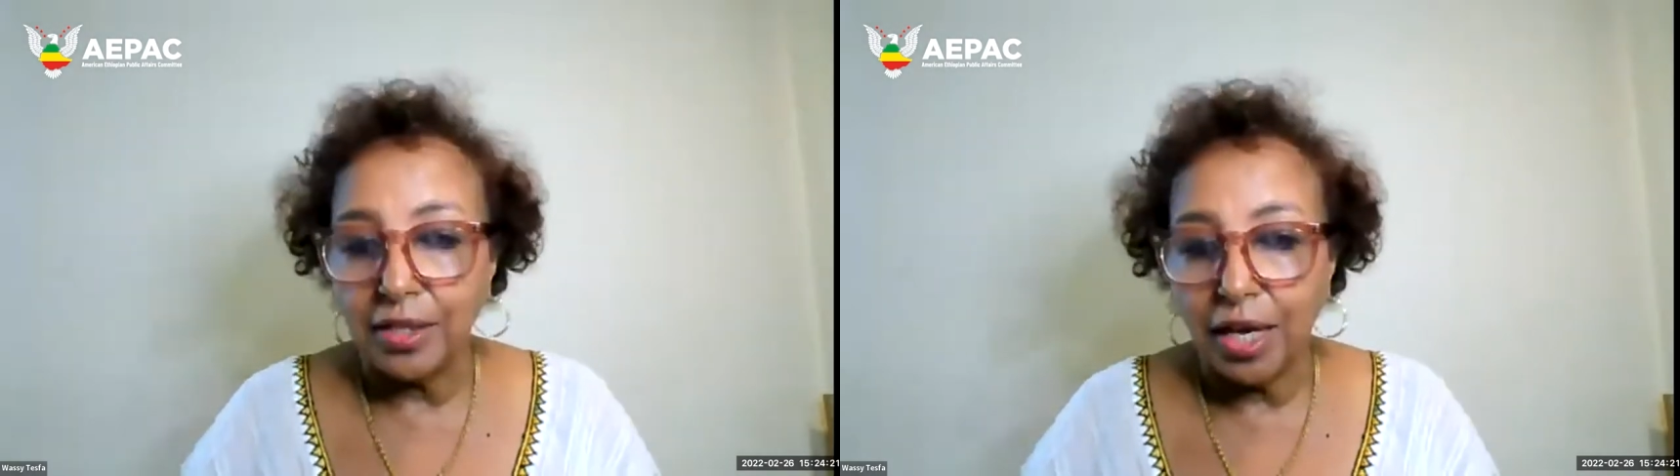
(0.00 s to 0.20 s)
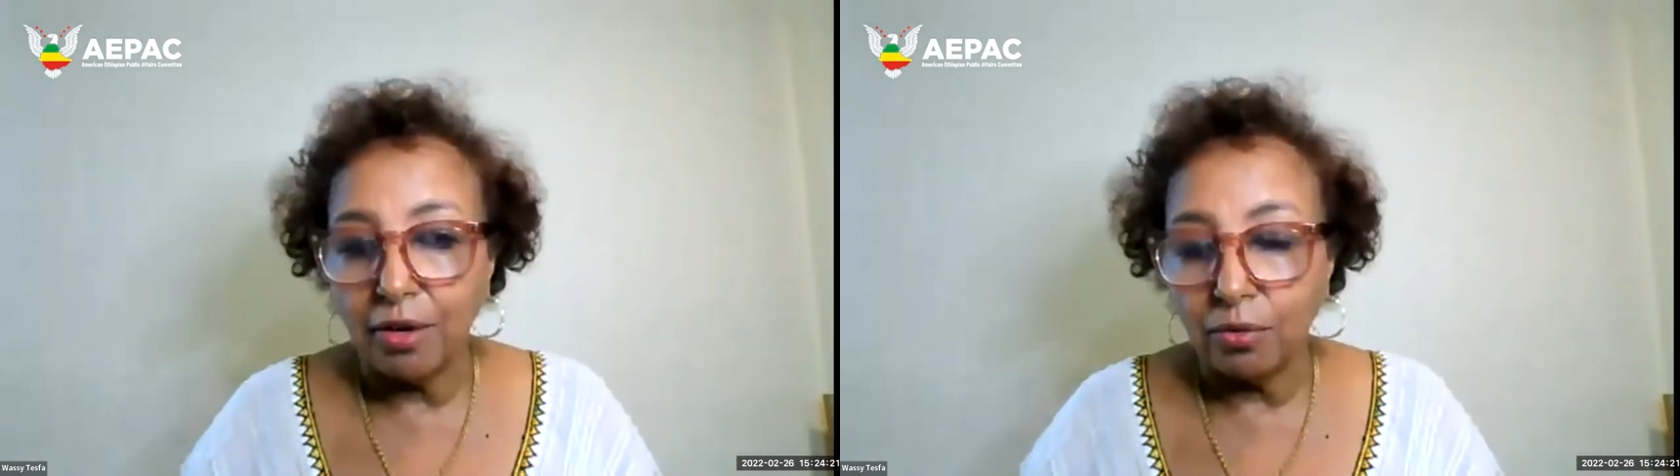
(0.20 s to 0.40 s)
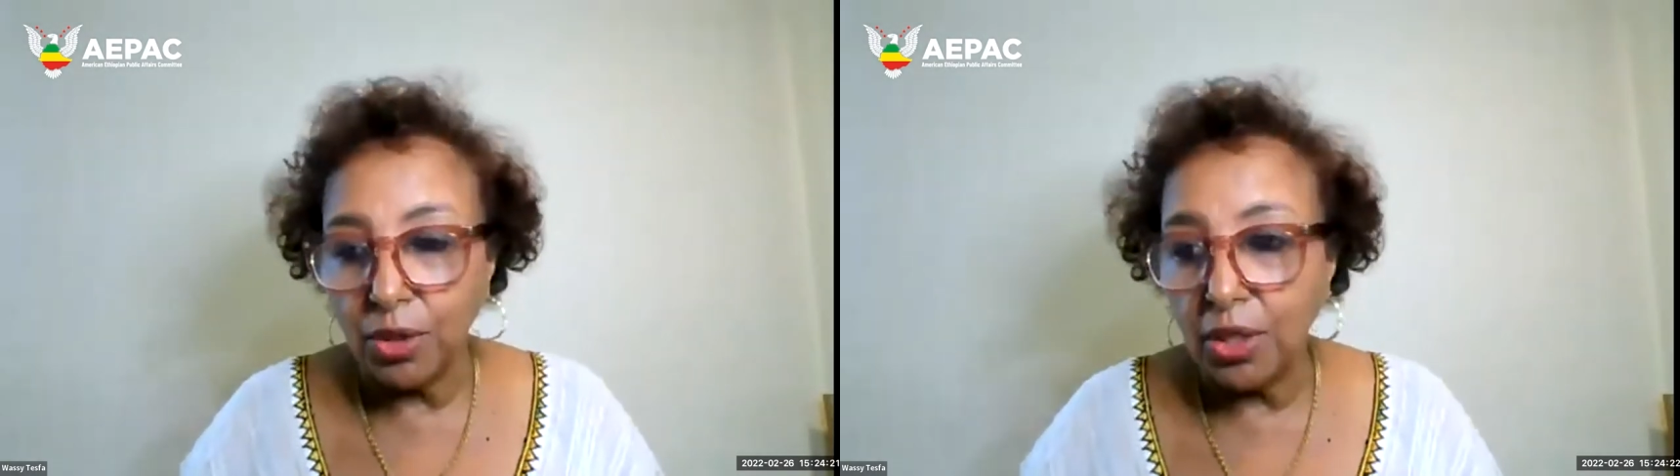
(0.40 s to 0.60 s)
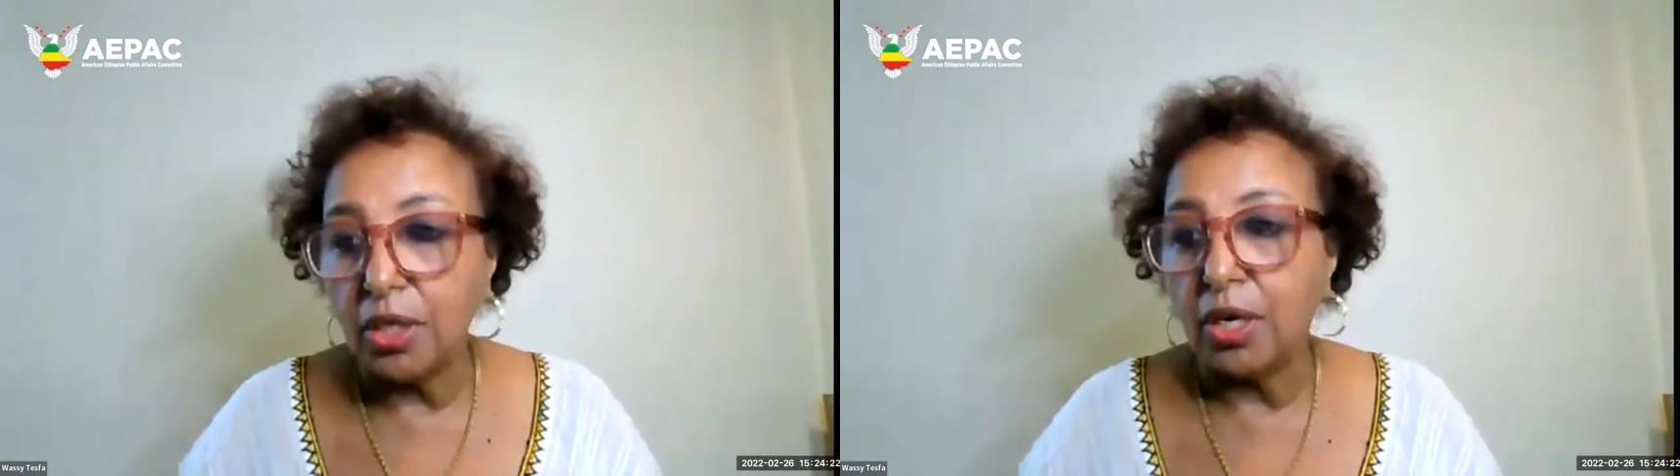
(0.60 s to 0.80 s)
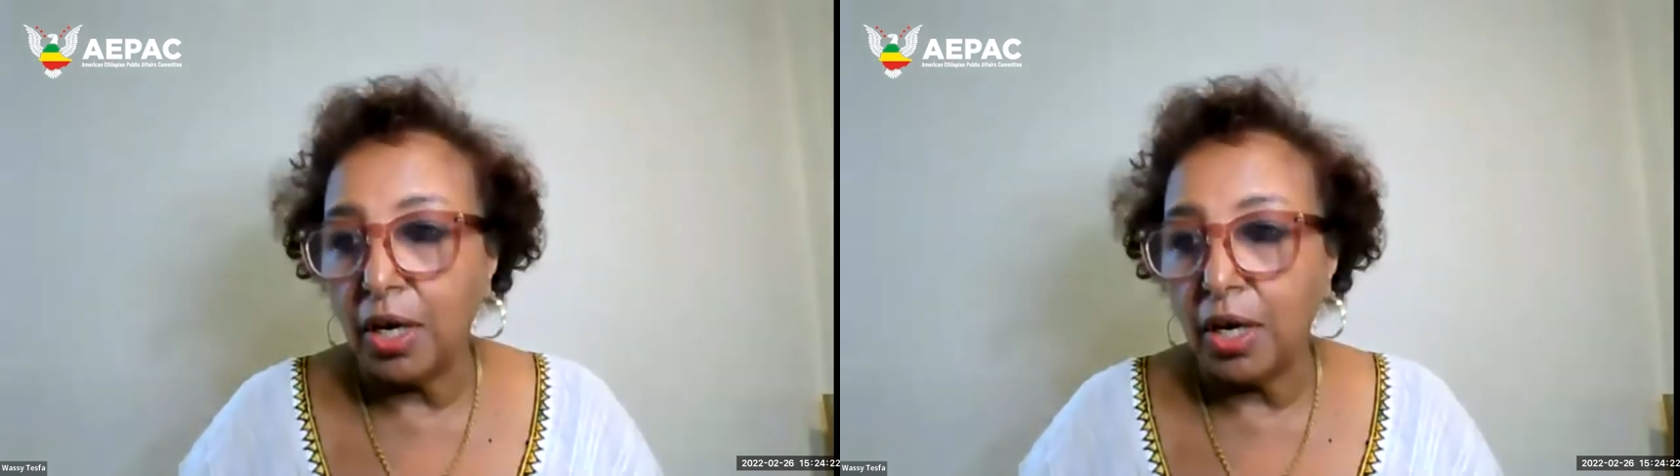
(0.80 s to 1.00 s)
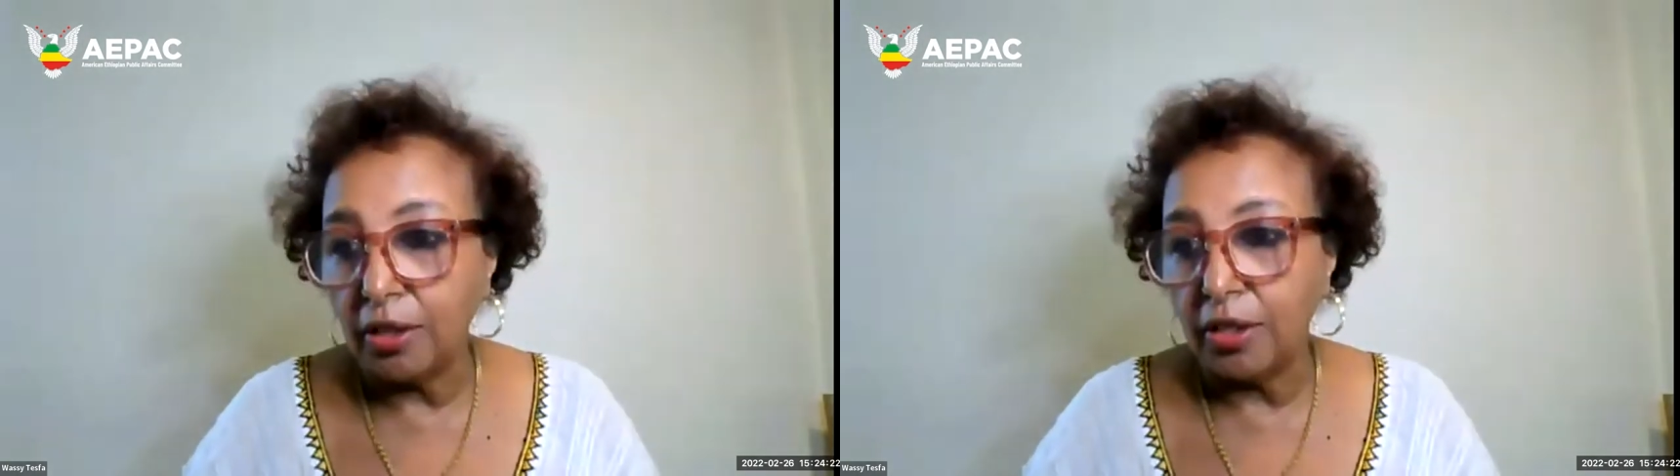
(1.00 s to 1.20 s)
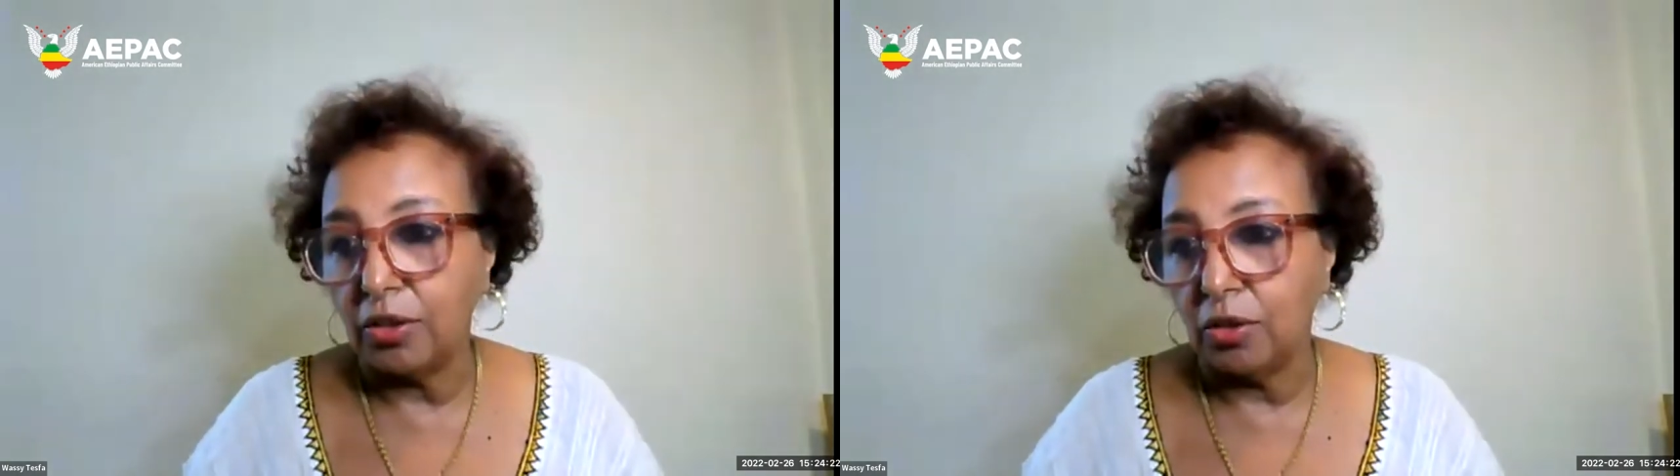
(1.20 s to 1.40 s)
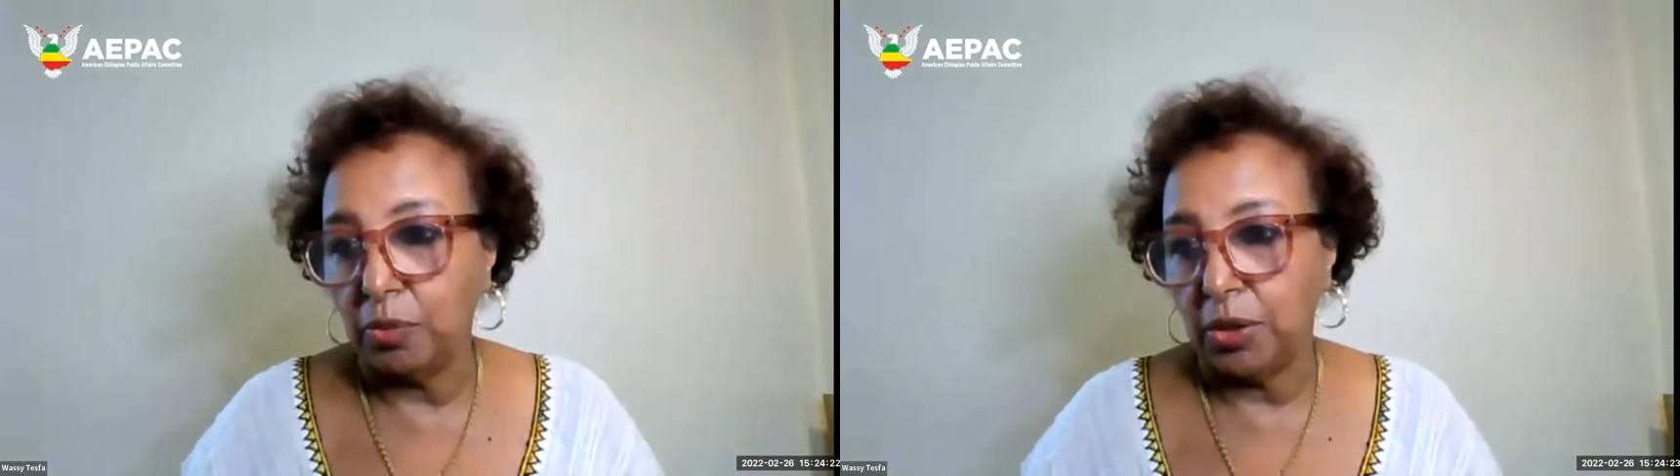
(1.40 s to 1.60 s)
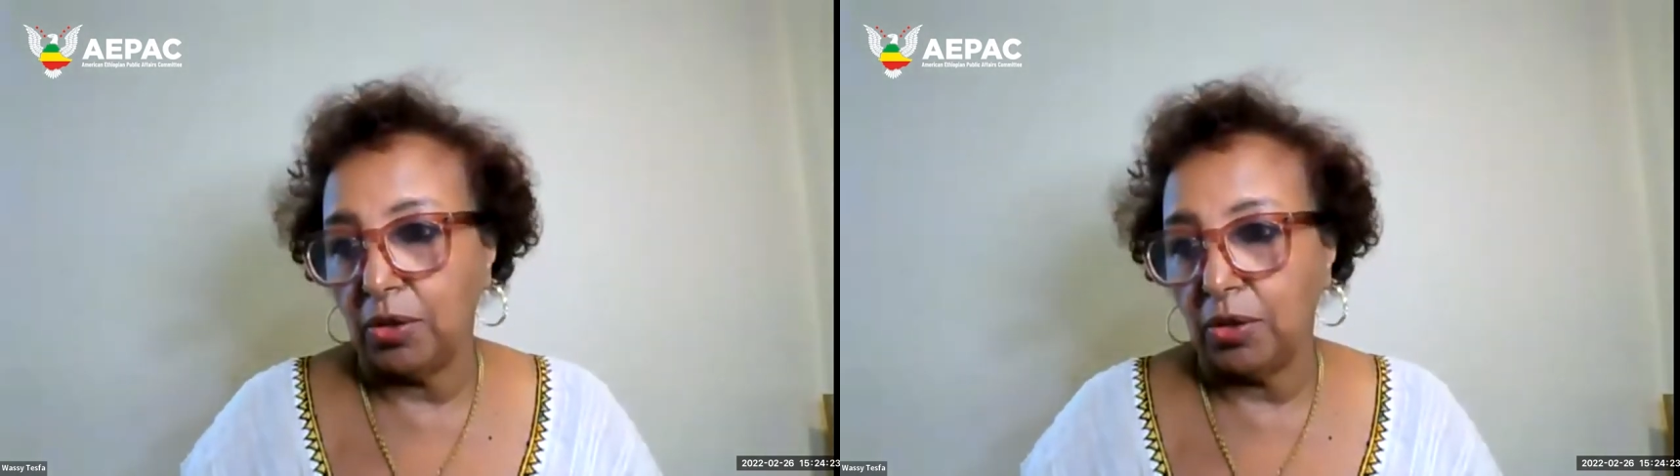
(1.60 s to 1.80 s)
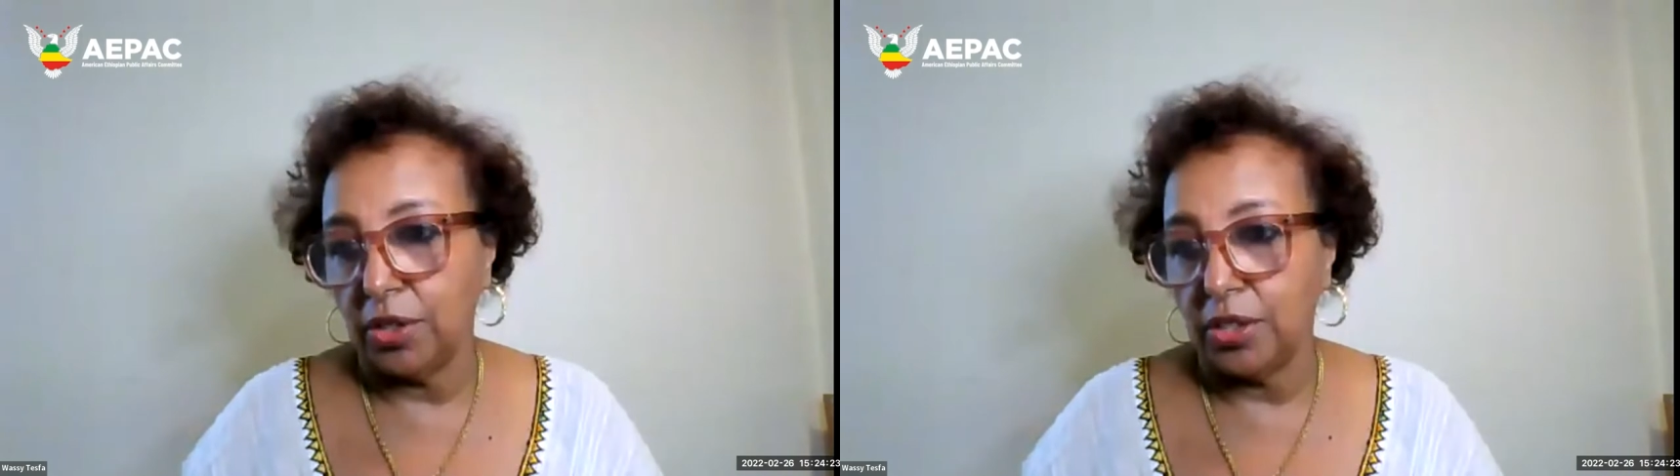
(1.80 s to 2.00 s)
that we are Ethiopian
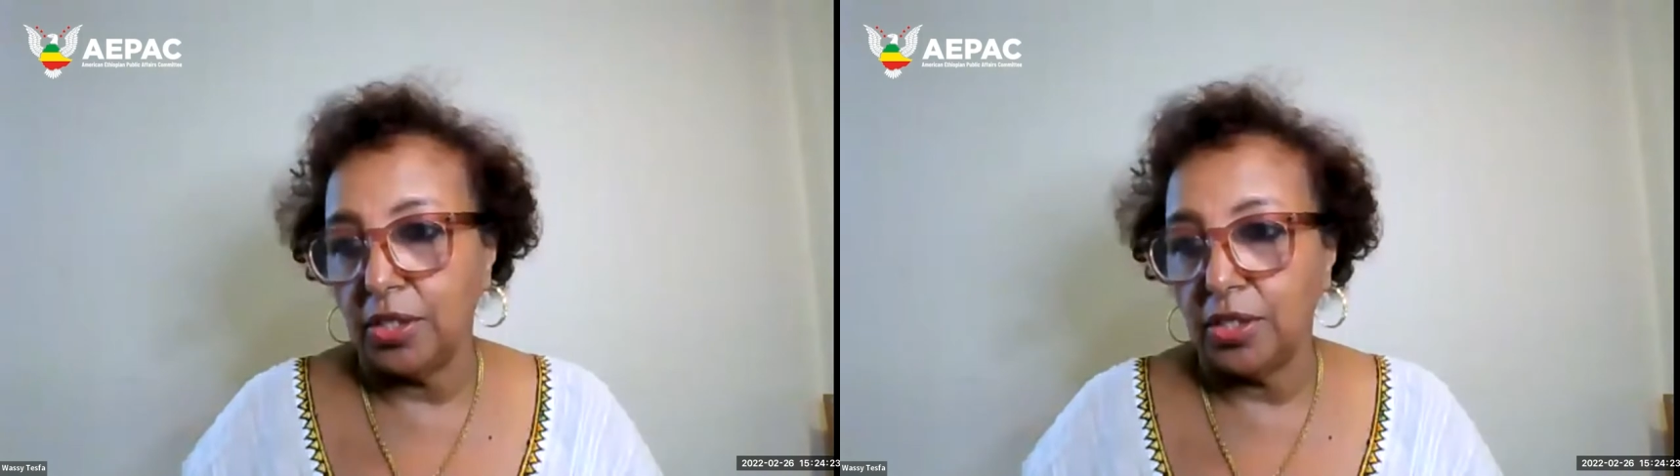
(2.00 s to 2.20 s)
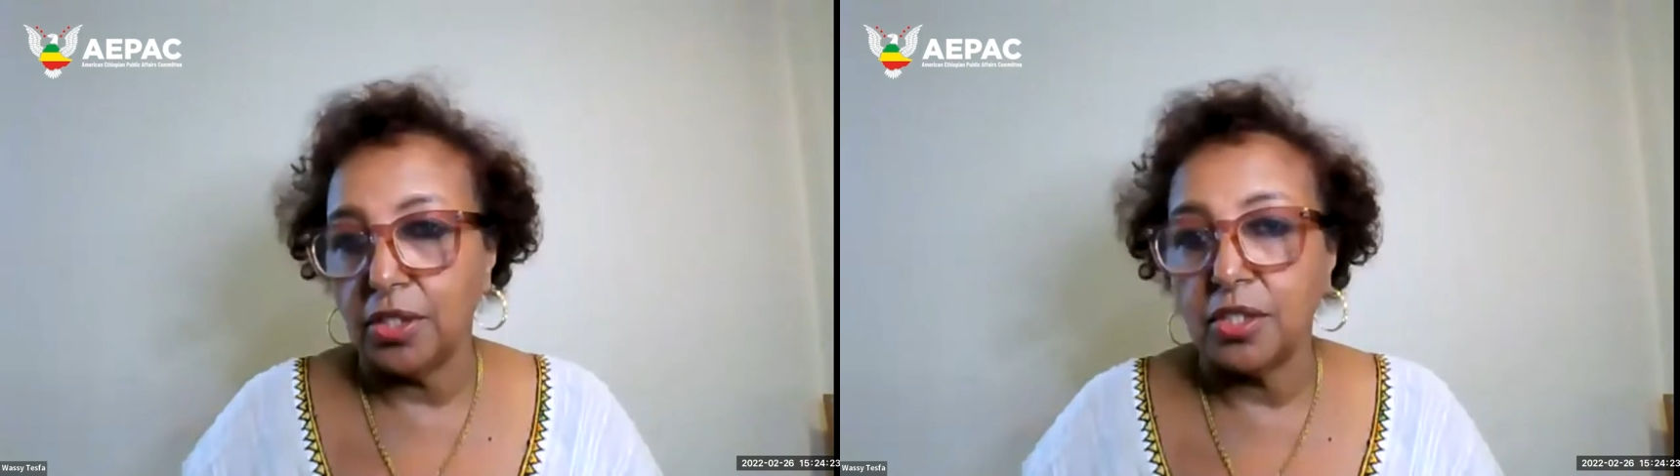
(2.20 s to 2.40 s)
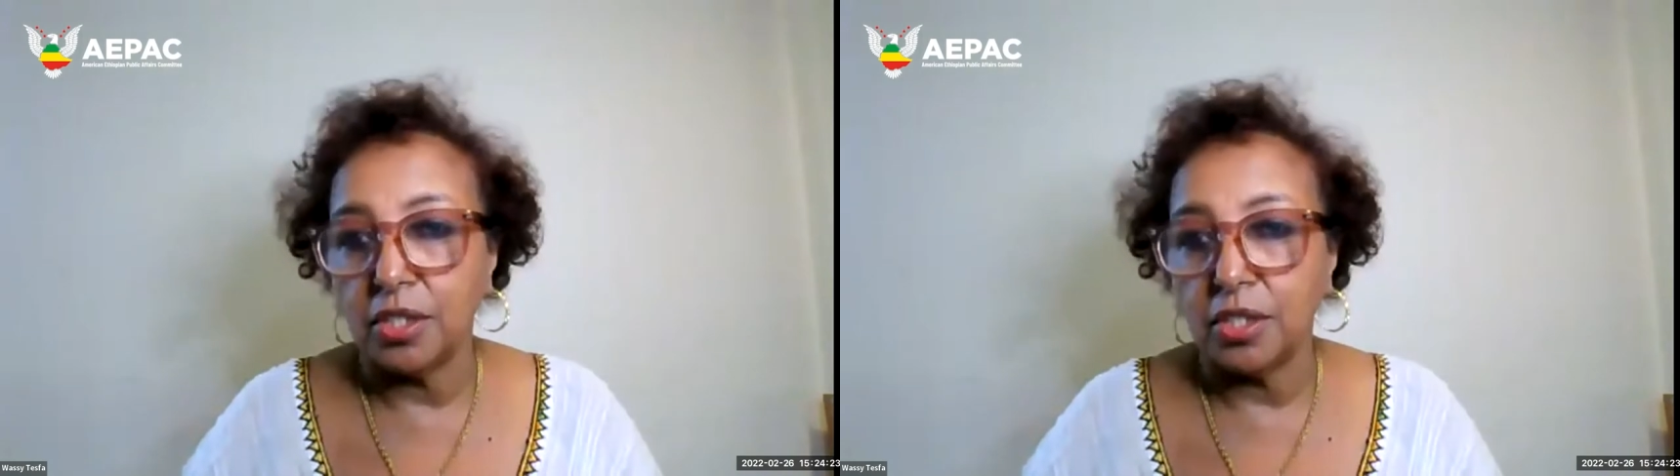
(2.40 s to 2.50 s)
organizations